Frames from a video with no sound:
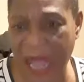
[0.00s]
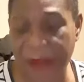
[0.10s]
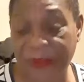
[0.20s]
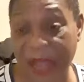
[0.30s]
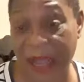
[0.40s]

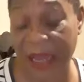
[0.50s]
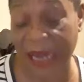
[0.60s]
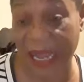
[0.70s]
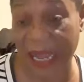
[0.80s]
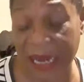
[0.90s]

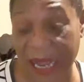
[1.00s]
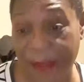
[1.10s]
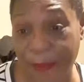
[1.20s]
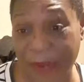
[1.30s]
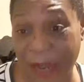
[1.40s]

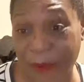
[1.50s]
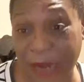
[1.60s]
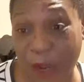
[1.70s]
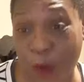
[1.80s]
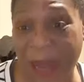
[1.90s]
na
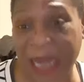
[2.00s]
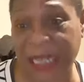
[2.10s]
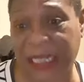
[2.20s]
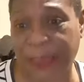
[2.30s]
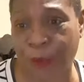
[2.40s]

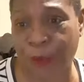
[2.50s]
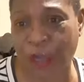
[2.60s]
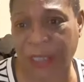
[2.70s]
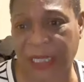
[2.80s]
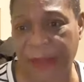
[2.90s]
quality
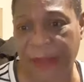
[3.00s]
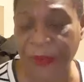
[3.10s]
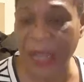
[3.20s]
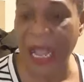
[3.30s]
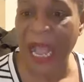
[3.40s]
products them.
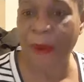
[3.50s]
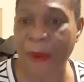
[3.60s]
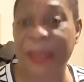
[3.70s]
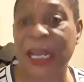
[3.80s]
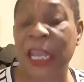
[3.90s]
I want
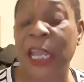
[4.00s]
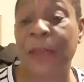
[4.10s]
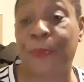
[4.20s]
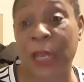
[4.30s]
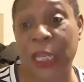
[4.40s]
to make you
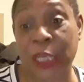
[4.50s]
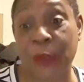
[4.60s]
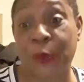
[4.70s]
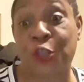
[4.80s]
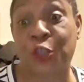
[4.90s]
help we give
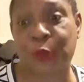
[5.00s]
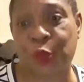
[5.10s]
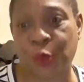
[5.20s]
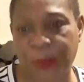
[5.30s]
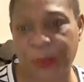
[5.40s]

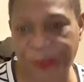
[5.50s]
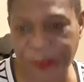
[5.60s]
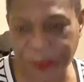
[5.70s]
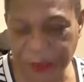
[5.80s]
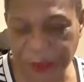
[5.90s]
hospital.
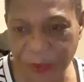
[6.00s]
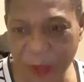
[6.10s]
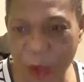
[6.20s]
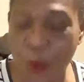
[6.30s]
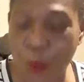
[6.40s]

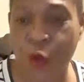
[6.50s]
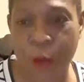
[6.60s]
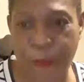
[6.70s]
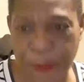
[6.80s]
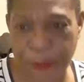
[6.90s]
We're going
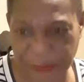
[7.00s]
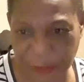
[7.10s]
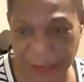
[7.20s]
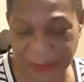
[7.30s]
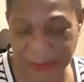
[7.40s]
for pay for
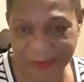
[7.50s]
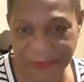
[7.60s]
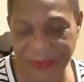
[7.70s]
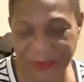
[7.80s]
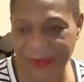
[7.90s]
them.
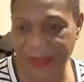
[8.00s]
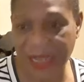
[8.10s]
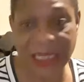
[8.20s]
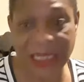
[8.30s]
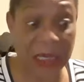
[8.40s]
I
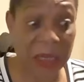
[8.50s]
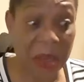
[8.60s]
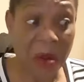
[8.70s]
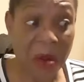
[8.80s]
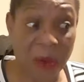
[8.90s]
say,
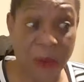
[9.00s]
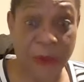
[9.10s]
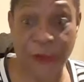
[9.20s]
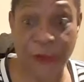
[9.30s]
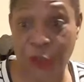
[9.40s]

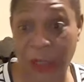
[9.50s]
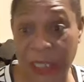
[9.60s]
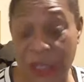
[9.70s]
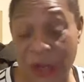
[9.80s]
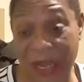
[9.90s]

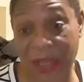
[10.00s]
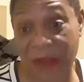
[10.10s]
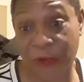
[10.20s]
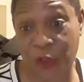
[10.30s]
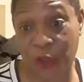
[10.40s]
fortunately or rather
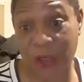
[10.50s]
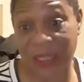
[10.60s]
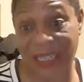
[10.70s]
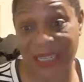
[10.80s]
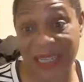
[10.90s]

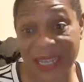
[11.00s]
unfortunately,